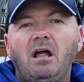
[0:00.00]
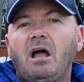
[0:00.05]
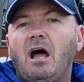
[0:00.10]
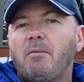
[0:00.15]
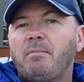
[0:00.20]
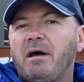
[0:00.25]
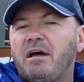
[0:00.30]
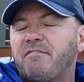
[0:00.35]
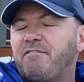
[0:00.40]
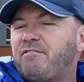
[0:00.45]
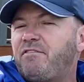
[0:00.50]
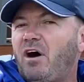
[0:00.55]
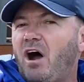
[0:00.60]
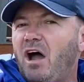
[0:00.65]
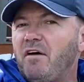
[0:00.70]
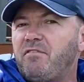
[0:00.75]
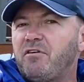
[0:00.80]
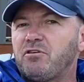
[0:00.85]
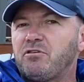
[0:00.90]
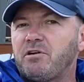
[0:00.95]
About
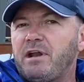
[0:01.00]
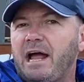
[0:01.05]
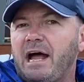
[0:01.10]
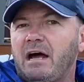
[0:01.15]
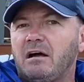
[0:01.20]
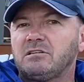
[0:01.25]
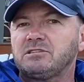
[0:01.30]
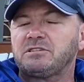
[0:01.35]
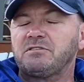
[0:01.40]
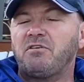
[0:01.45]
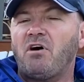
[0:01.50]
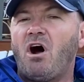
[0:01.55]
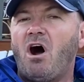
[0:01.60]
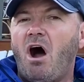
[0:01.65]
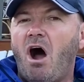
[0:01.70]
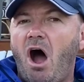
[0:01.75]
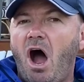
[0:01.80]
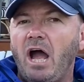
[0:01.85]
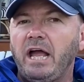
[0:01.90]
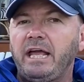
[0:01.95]
500 hours of
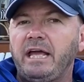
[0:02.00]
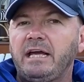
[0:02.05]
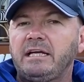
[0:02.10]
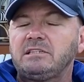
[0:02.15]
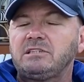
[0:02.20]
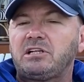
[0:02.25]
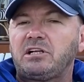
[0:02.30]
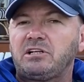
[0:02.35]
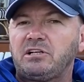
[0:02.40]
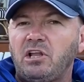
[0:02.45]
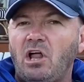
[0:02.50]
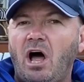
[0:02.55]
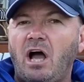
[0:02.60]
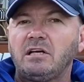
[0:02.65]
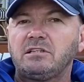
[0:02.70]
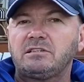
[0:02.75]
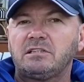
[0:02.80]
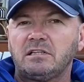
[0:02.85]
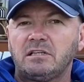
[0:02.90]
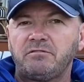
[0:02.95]
high-end
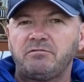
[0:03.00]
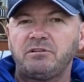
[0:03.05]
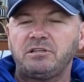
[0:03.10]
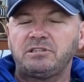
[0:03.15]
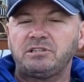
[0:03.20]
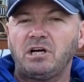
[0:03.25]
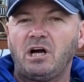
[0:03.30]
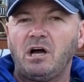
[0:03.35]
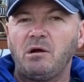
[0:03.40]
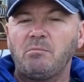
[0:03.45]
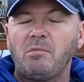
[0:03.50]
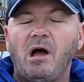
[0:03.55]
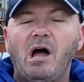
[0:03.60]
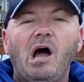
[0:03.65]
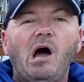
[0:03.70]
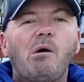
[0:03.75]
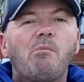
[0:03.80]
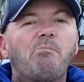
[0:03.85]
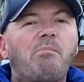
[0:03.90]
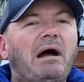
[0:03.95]
client delivery time
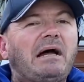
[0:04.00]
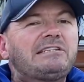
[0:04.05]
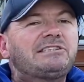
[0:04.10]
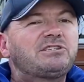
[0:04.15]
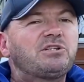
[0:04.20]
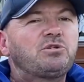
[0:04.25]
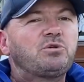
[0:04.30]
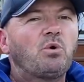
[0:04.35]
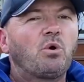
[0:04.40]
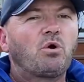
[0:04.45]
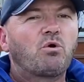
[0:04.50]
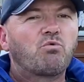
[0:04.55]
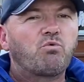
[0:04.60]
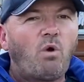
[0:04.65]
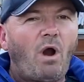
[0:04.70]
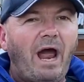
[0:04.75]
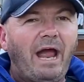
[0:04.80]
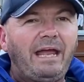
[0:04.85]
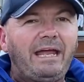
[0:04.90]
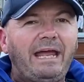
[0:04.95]
based on your
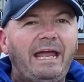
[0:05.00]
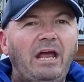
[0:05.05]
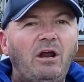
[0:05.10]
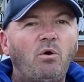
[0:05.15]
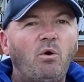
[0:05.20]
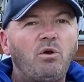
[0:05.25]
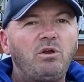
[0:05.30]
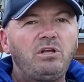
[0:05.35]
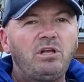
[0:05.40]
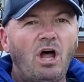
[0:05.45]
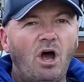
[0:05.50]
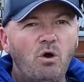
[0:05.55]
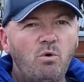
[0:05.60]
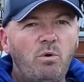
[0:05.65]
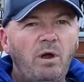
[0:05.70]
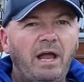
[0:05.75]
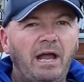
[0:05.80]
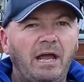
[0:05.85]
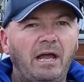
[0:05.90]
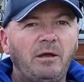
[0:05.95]
grey hair or no
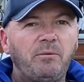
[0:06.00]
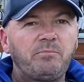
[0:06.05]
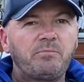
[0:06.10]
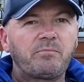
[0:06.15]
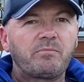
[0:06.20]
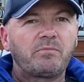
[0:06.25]
hair,